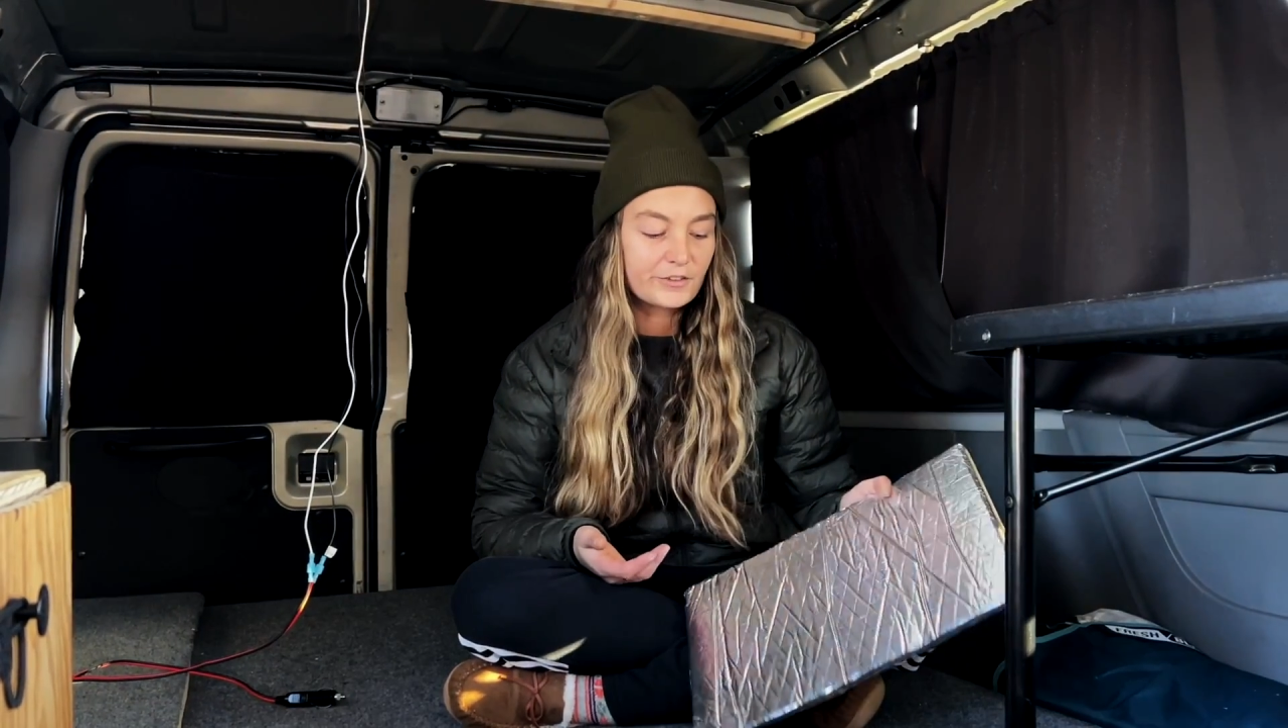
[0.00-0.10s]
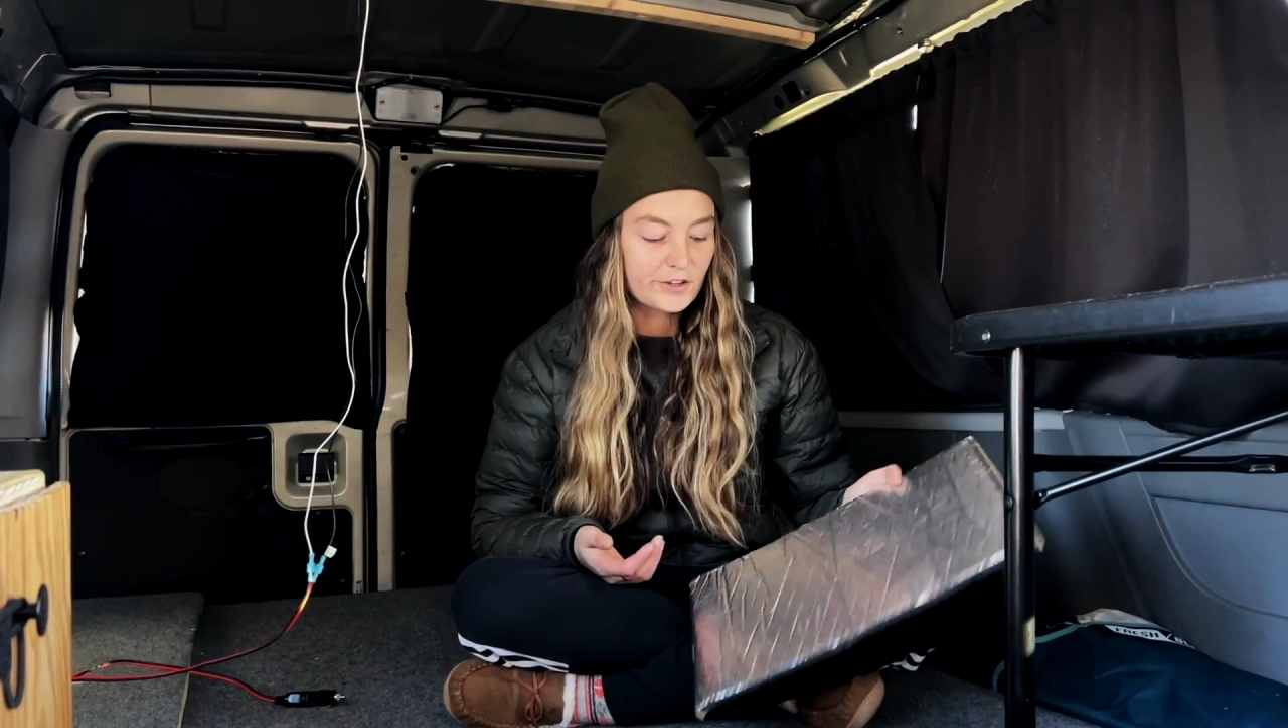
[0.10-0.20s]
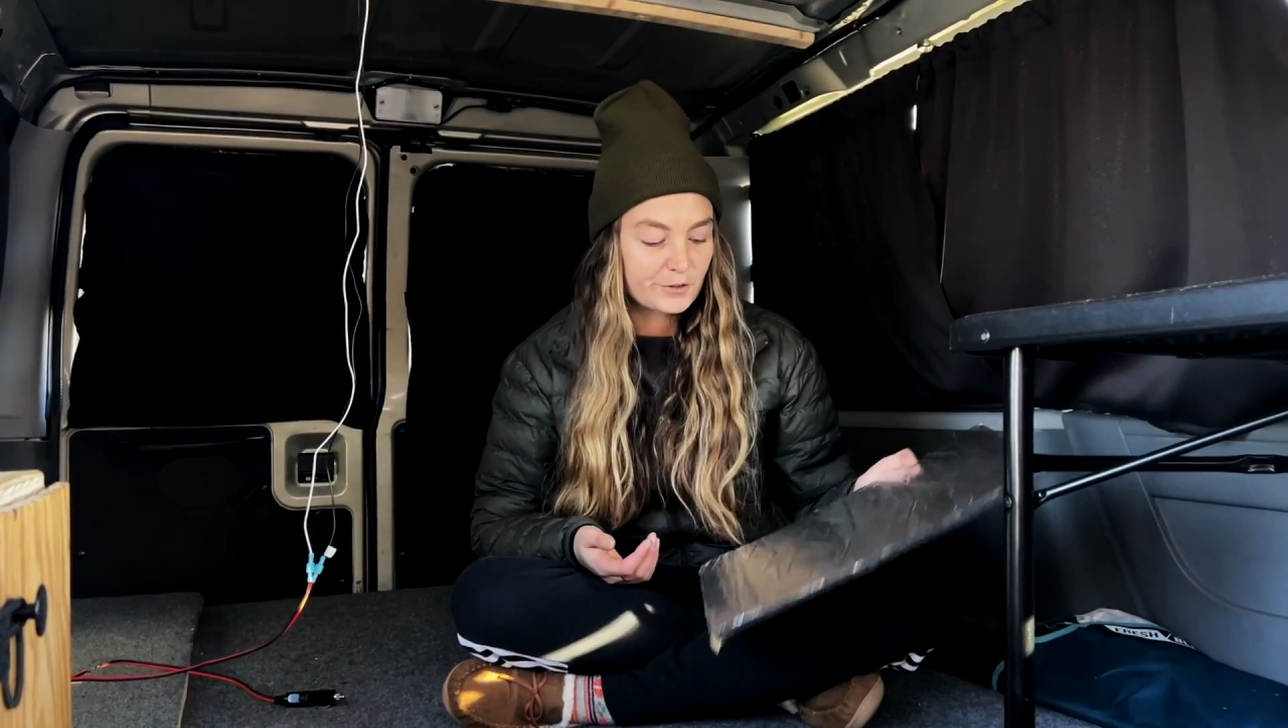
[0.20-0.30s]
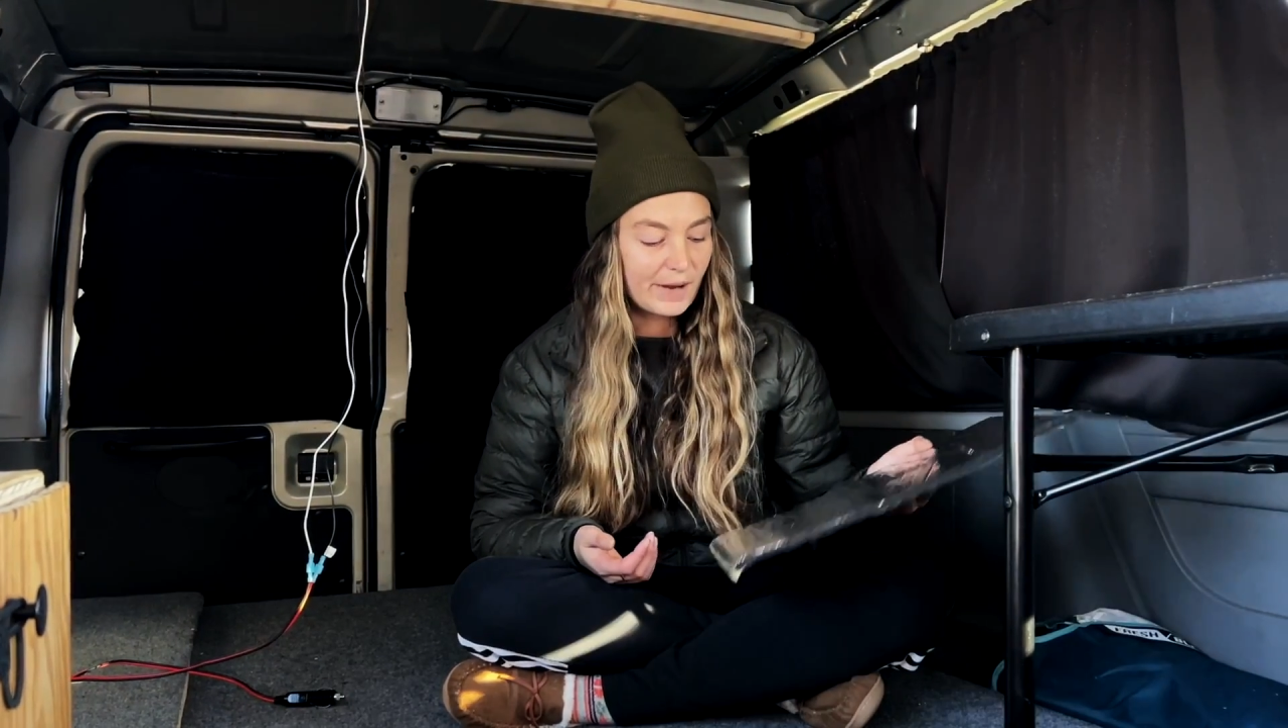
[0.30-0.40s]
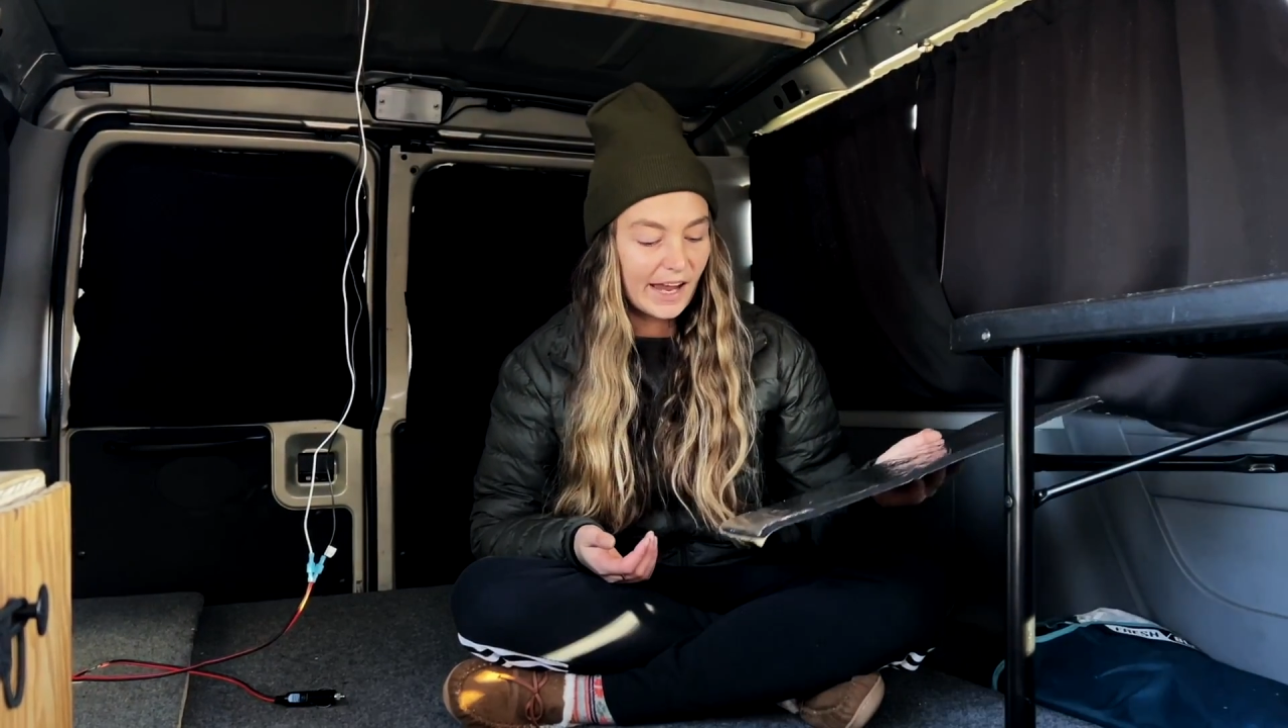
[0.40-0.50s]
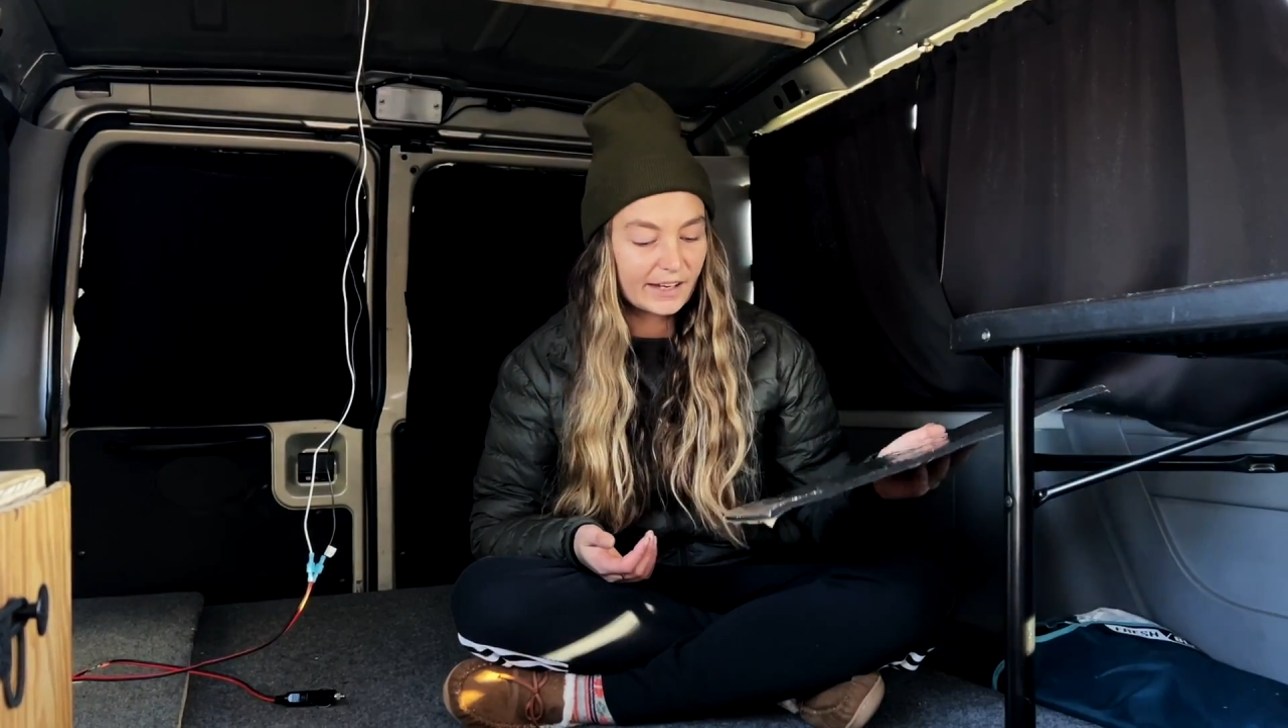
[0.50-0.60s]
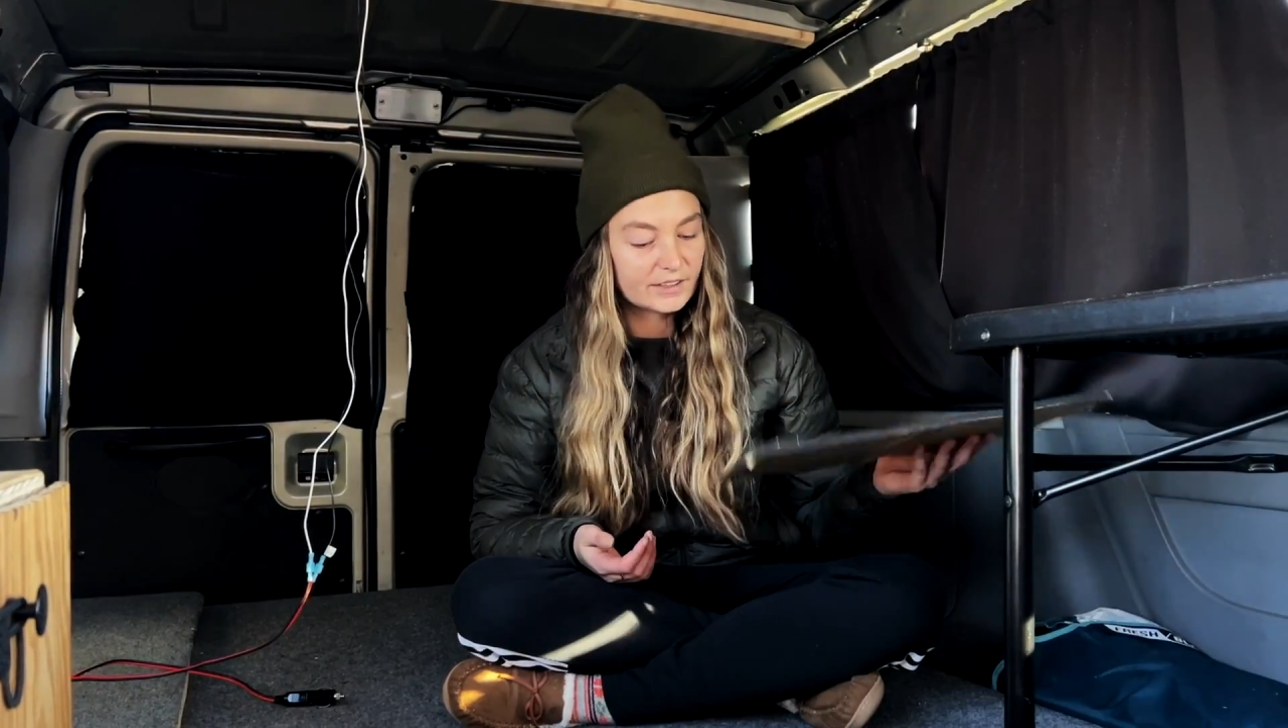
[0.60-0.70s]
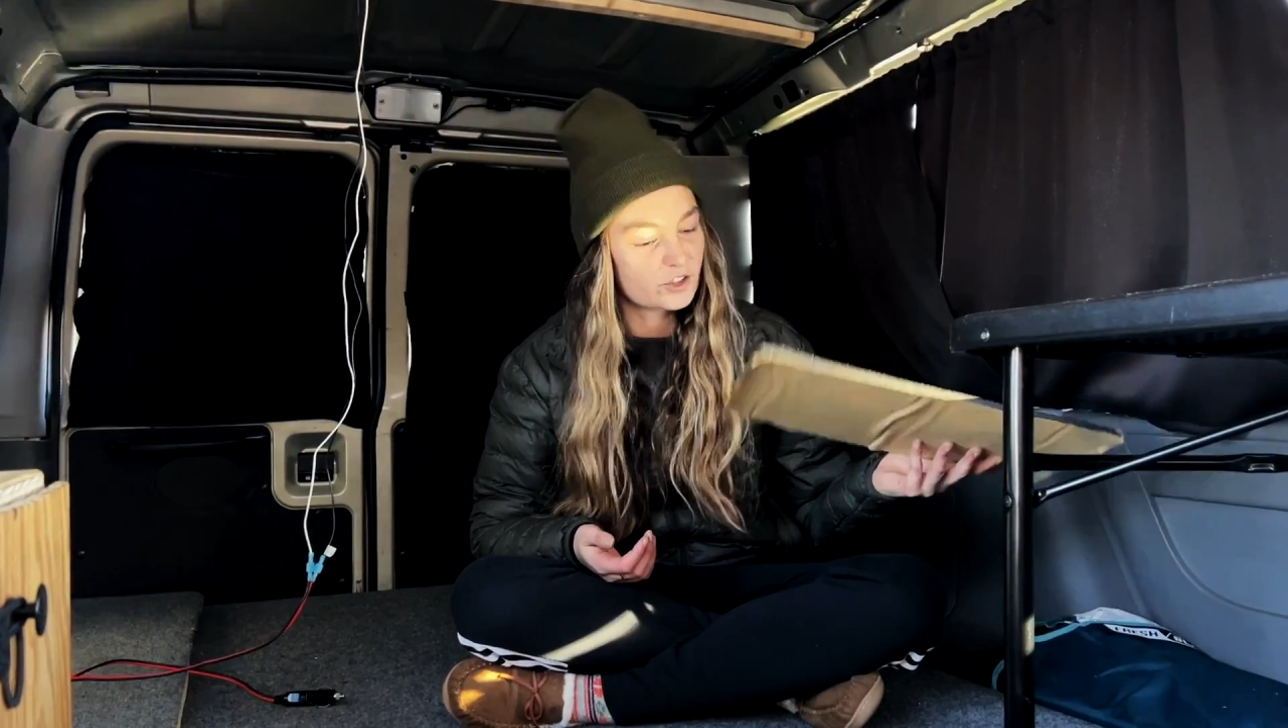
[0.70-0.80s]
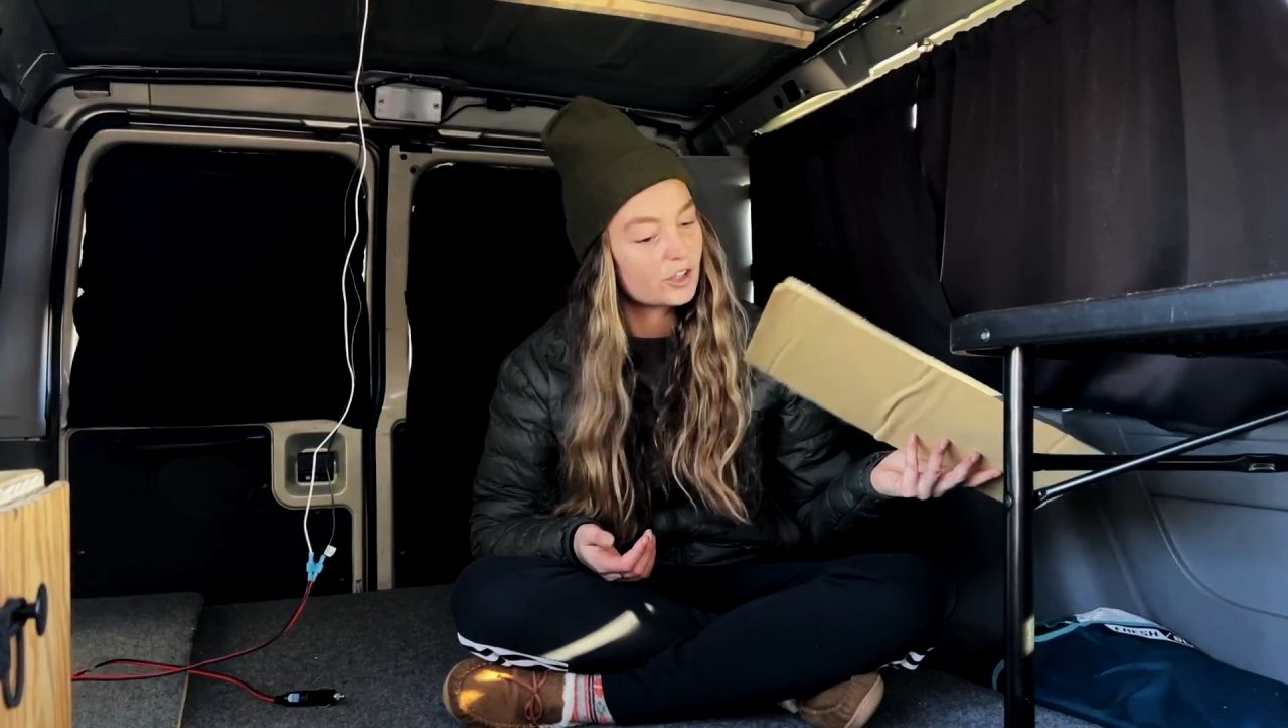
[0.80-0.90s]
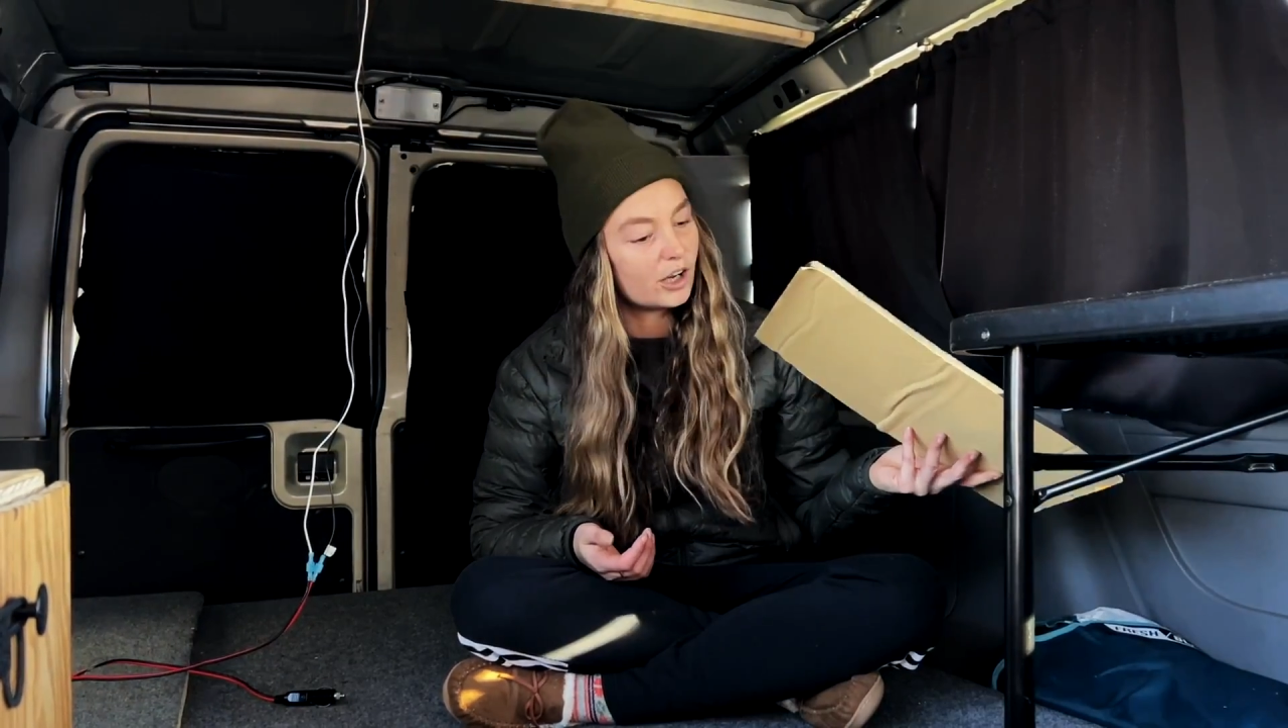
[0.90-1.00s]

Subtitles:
for this package